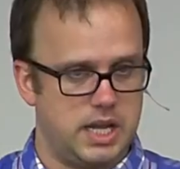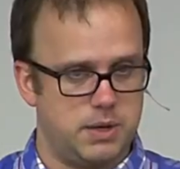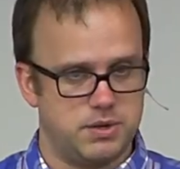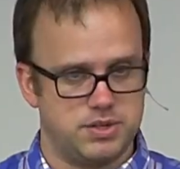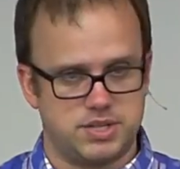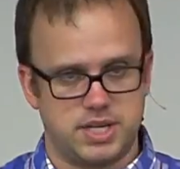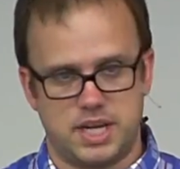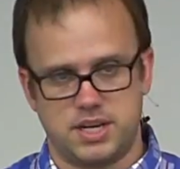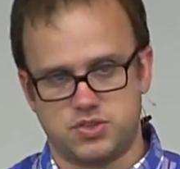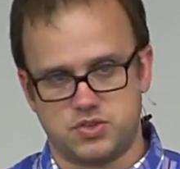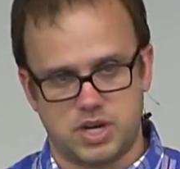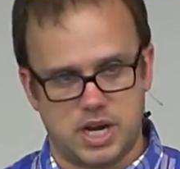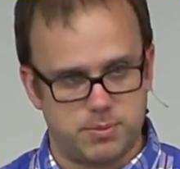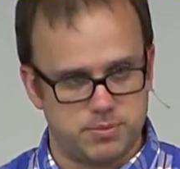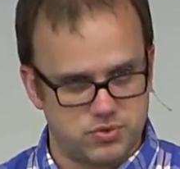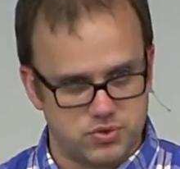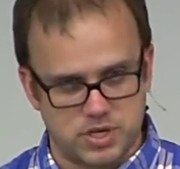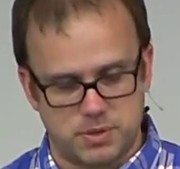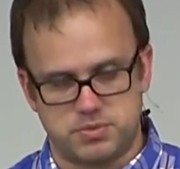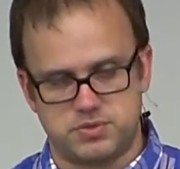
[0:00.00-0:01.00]
He would take
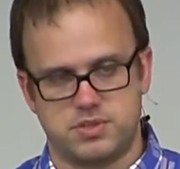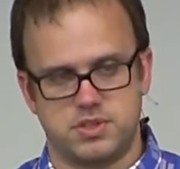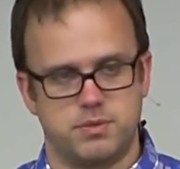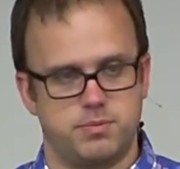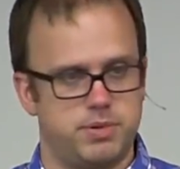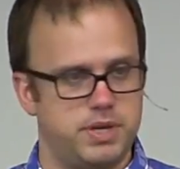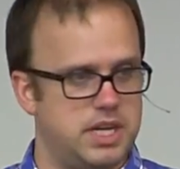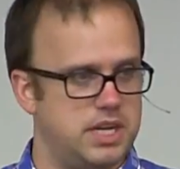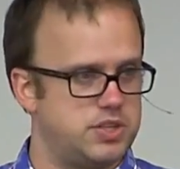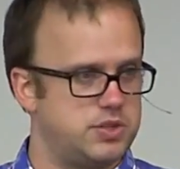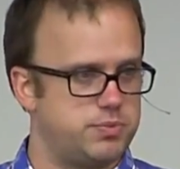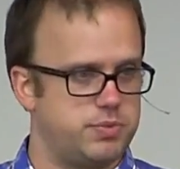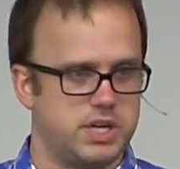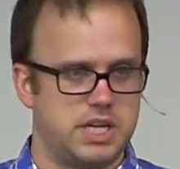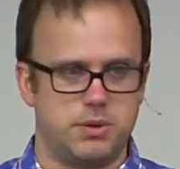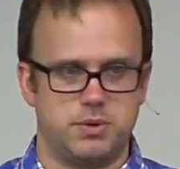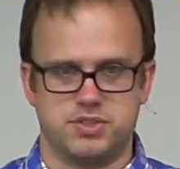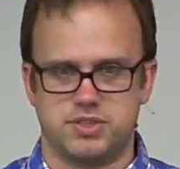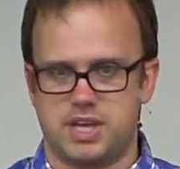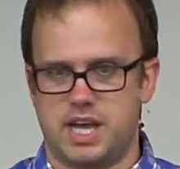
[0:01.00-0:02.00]
trips to the
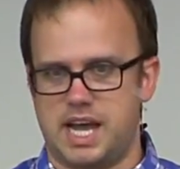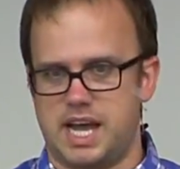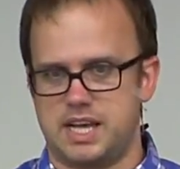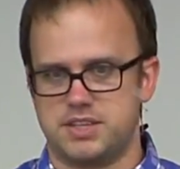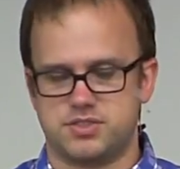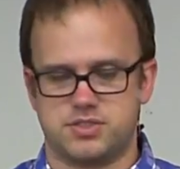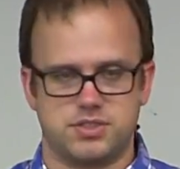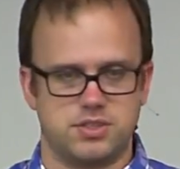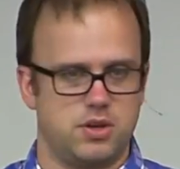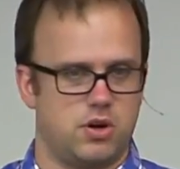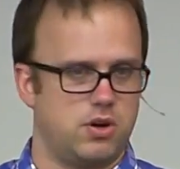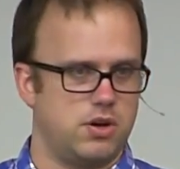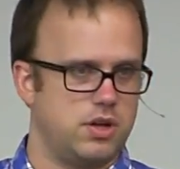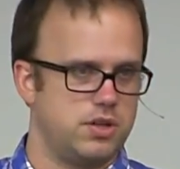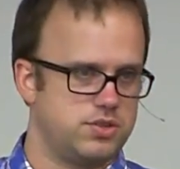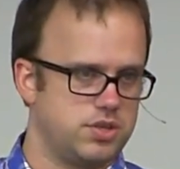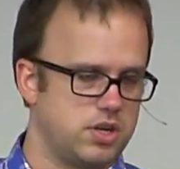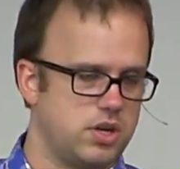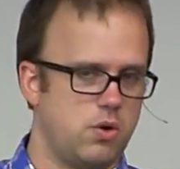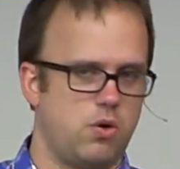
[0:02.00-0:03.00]
beach, but he was asked
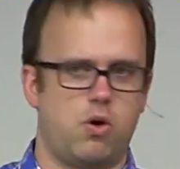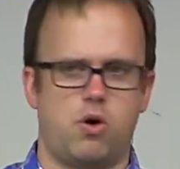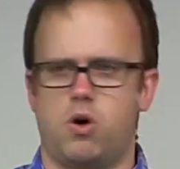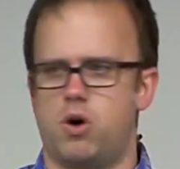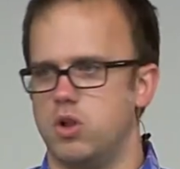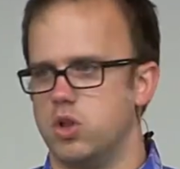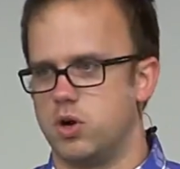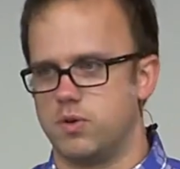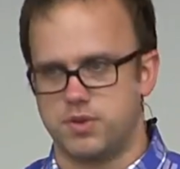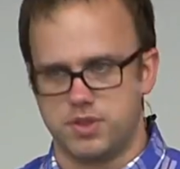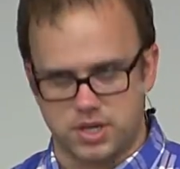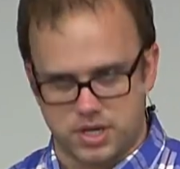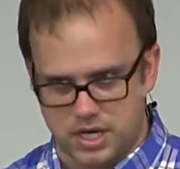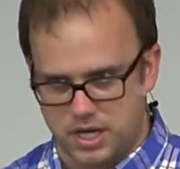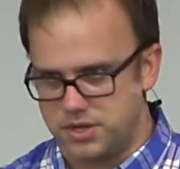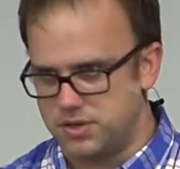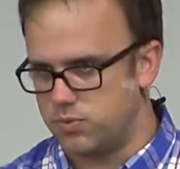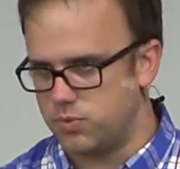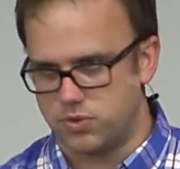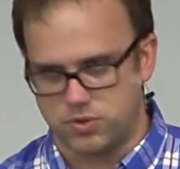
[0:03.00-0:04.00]
to go all over
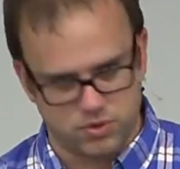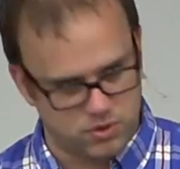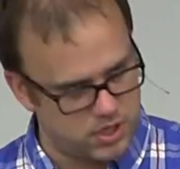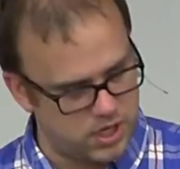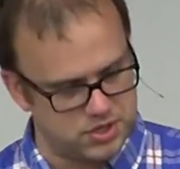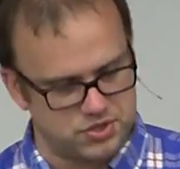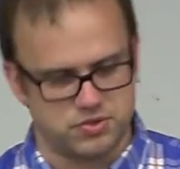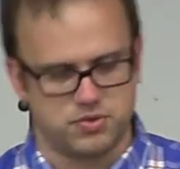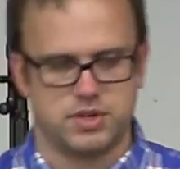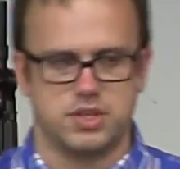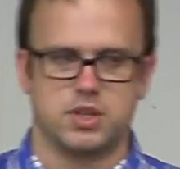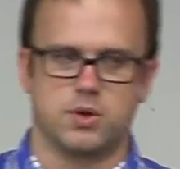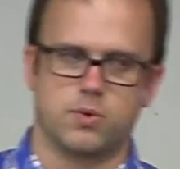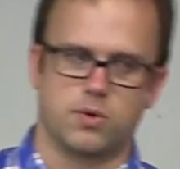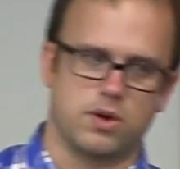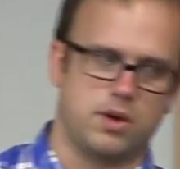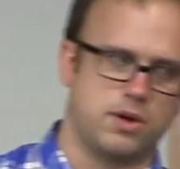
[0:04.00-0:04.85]
the country